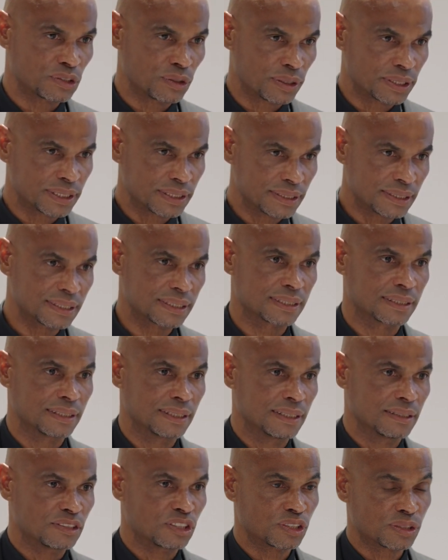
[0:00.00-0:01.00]
George's,
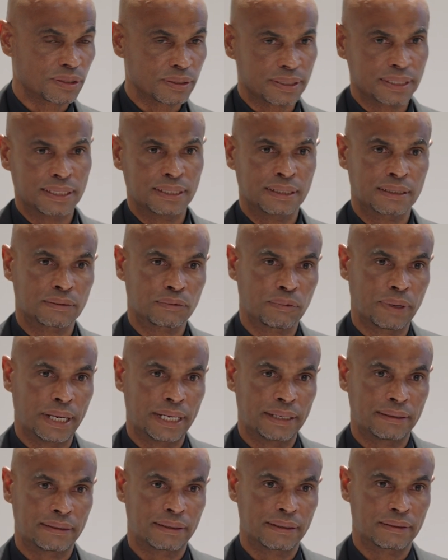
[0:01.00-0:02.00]
just looking at a
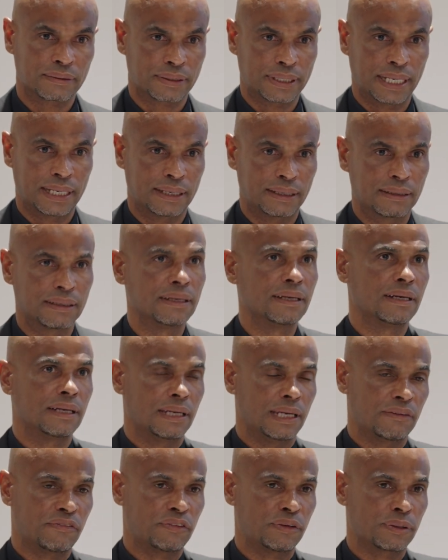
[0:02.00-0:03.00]
way that, okay,
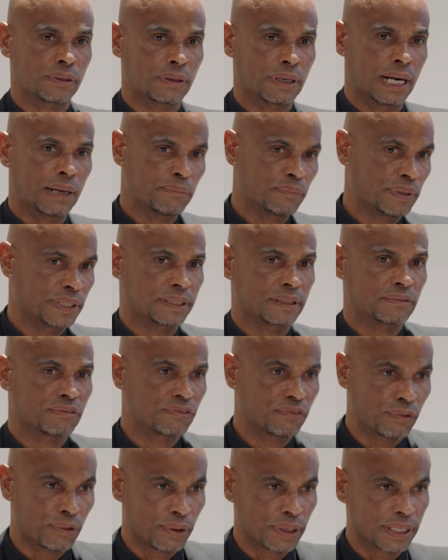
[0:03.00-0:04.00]
if you're up at the
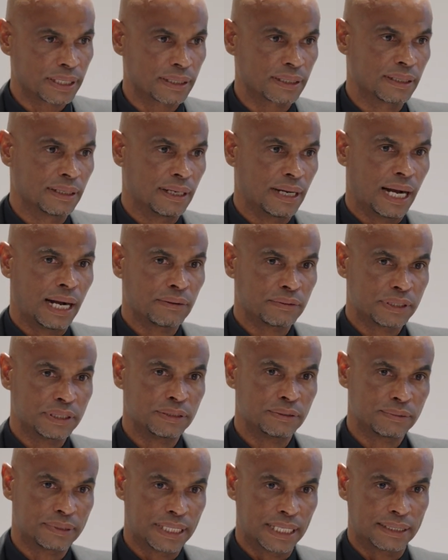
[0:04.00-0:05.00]
fort, how can
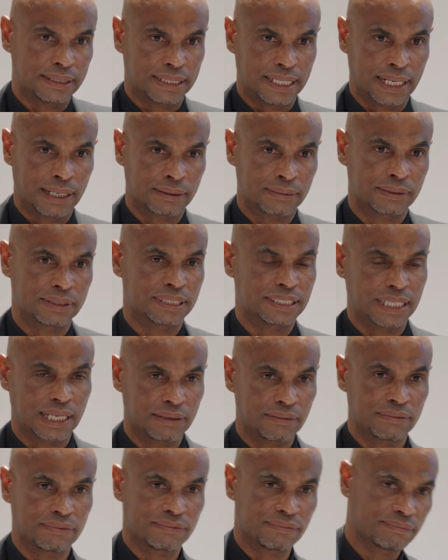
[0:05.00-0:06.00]
you get down instead
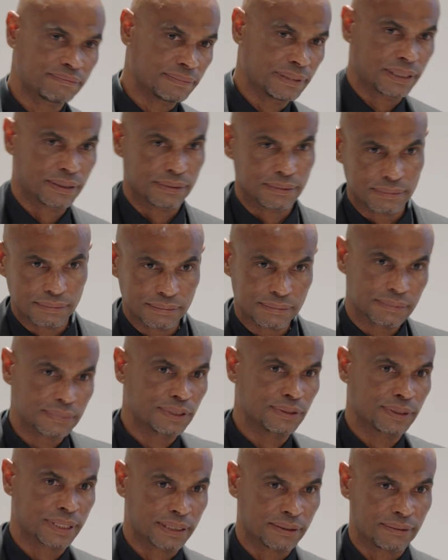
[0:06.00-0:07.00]
of, you know,
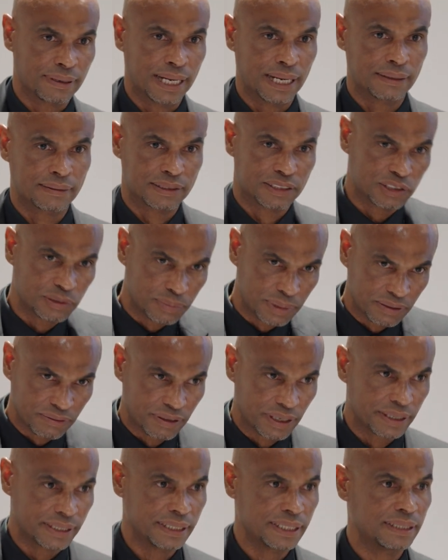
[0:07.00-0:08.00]
going around? It could be a
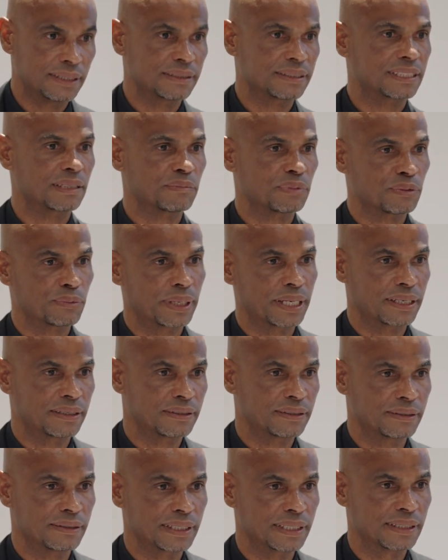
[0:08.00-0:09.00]
very simple way to
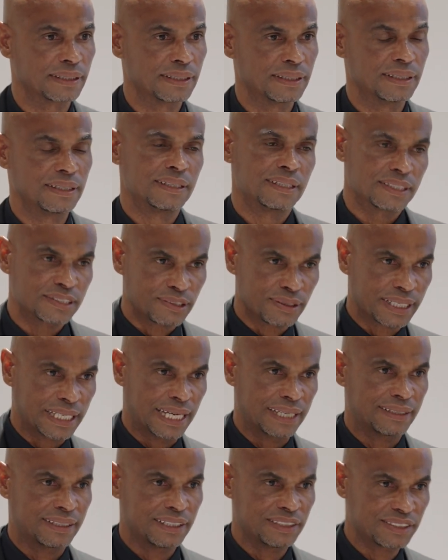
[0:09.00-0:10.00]
do it. So
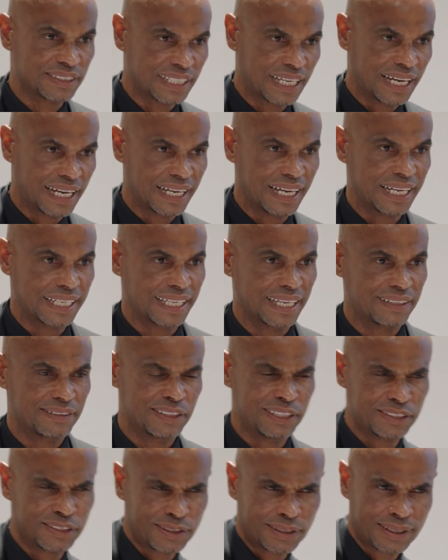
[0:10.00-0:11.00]
again, these
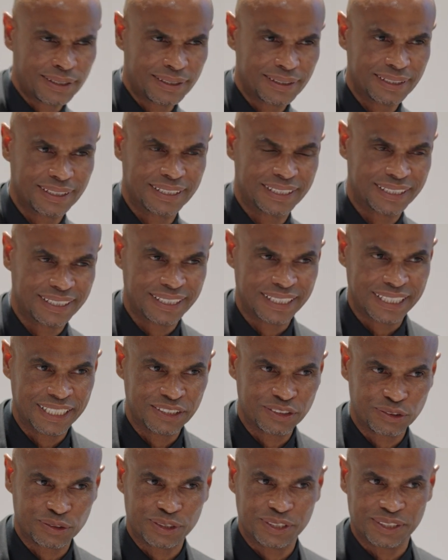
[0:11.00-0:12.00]
are
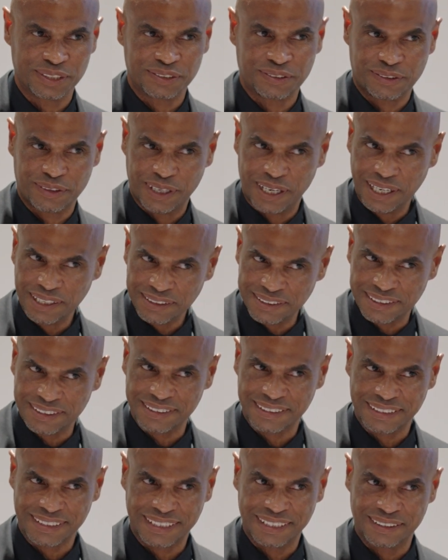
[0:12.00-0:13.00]
just
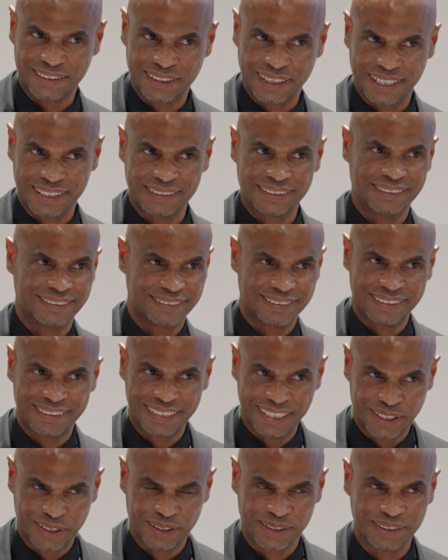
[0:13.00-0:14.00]
thoughts. They're not,
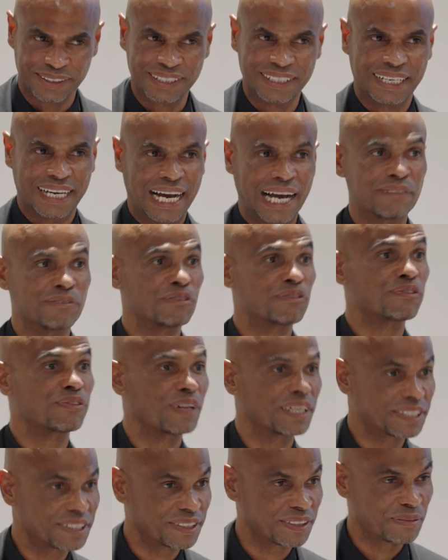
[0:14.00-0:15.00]
you know, I haven't
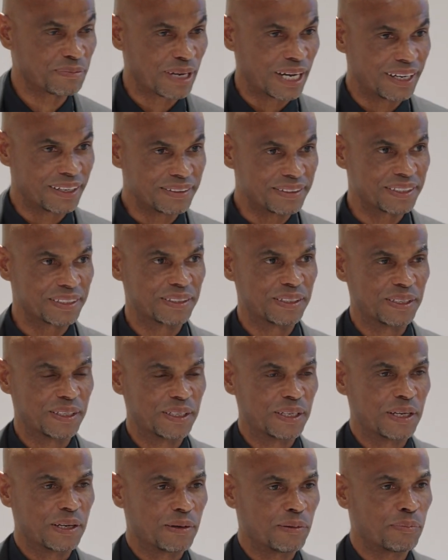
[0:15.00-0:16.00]
flushed them out.
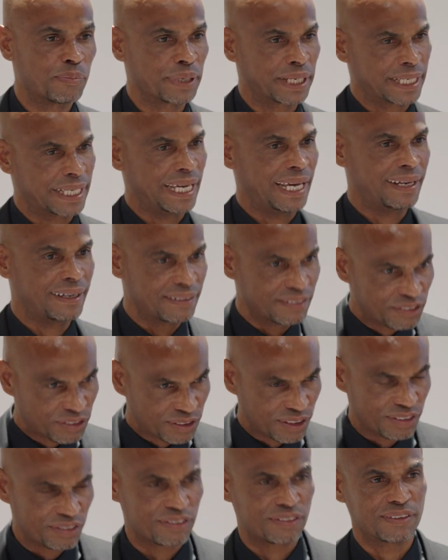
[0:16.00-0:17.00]
But again, it's
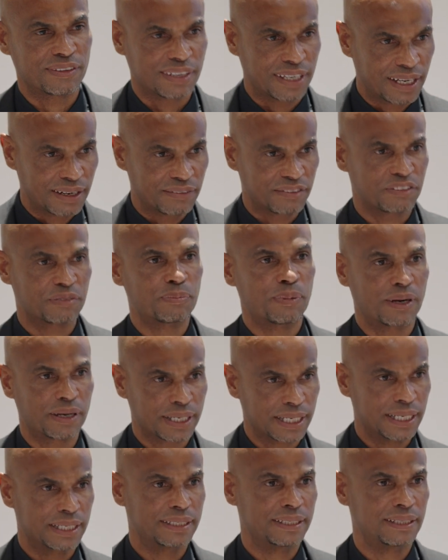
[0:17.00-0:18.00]
just to kind of
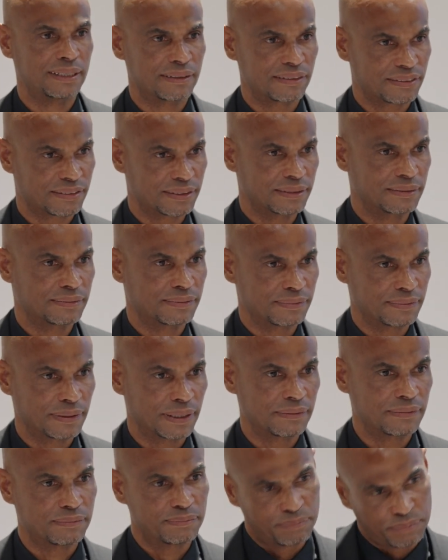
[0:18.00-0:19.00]
spark ideas of
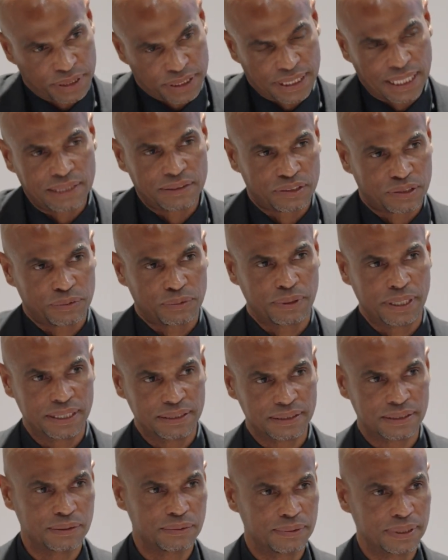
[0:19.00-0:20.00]
potential
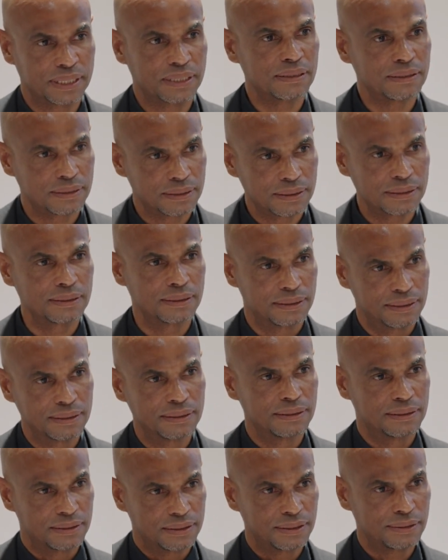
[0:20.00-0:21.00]
ways that we could
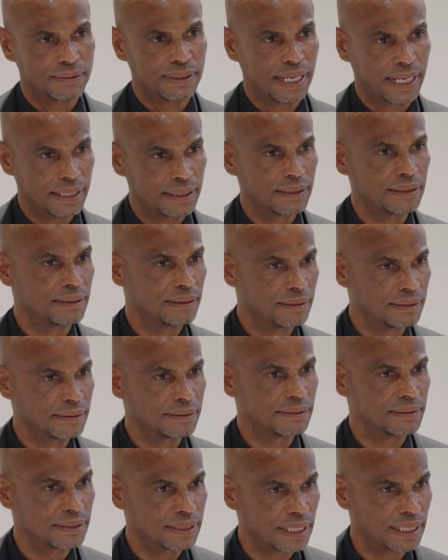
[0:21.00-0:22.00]
do that.
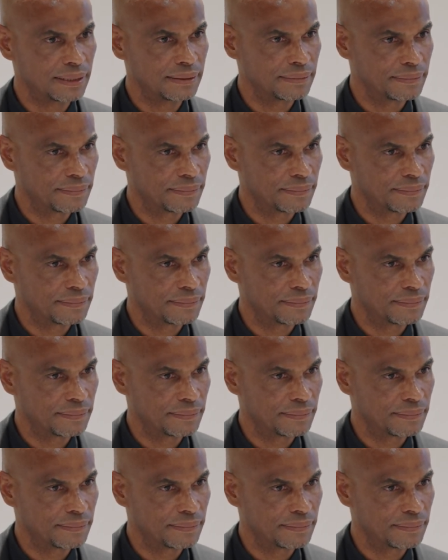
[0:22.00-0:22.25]
Yeah?